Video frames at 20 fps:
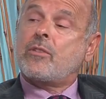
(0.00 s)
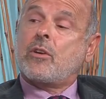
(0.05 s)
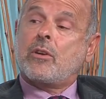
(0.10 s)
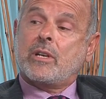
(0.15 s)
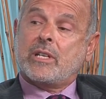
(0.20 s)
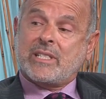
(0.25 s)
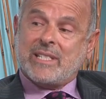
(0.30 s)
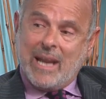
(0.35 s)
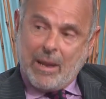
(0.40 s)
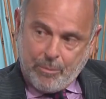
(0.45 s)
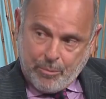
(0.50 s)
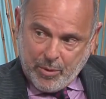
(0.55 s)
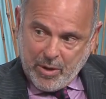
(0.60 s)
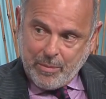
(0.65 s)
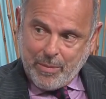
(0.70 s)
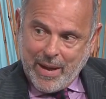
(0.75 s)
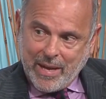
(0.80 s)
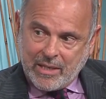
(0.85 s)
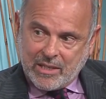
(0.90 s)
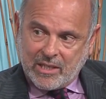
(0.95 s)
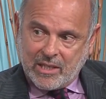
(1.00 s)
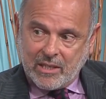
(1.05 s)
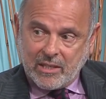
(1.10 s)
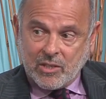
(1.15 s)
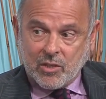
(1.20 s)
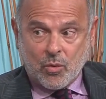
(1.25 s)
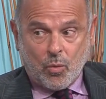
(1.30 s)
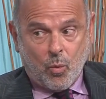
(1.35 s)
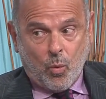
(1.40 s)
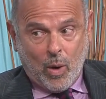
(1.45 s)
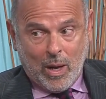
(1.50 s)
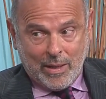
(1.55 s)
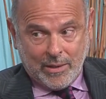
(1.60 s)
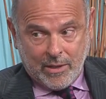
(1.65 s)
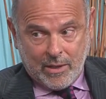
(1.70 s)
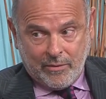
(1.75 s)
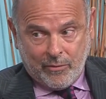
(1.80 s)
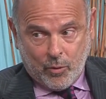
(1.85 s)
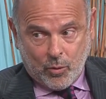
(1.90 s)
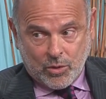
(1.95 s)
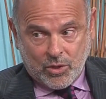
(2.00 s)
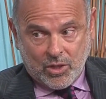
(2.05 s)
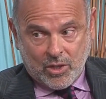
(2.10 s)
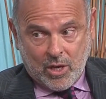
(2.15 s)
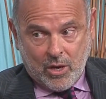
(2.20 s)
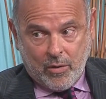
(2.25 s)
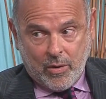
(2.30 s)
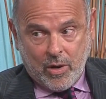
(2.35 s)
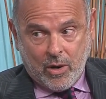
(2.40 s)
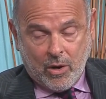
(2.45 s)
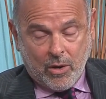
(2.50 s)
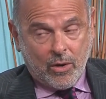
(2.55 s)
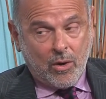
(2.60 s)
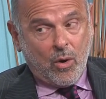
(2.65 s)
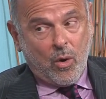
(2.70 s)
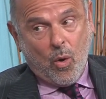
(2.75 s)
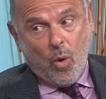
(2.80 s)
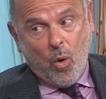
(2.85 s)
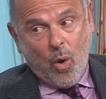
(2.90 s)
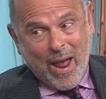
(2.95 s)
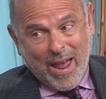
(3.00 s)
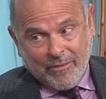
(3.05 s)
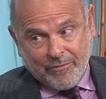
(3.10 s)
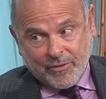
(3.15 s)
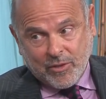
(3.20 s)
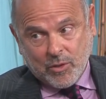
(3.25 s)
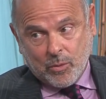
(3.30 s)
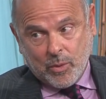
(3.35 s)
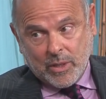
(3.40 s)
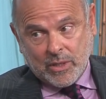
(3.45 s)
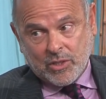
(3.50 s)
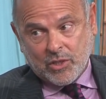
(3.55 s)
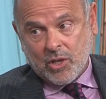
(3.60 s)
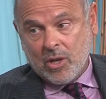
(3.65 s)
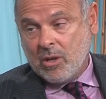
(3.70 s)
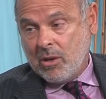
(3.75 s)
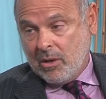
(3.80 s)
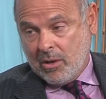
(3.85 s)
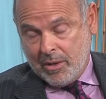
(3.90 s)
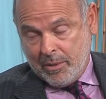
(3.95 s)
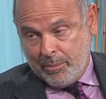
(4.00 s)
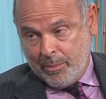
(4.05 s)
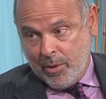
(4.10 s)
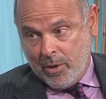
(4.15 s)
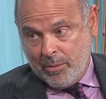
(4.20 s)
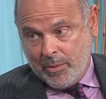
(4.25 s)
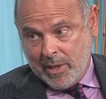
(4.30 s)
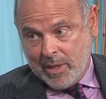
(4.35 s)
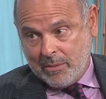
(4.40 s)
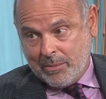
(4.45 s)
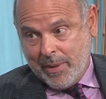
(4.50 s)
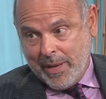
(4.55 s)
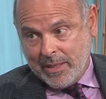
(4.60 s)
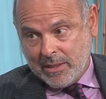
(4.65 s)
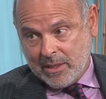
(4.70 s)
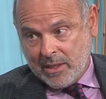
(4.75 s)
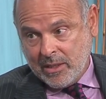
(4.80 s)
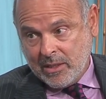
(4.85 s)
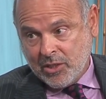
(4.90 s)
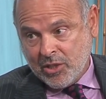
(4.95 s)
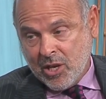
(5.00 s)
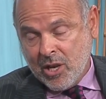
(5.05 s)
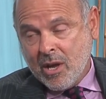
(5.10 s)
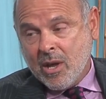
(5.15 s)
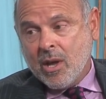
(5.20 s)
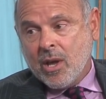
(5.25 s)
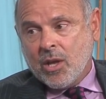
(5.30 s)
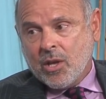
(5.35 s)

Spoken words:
either on a temporary basis while the divorce is going on or afterwards on a permanent basis.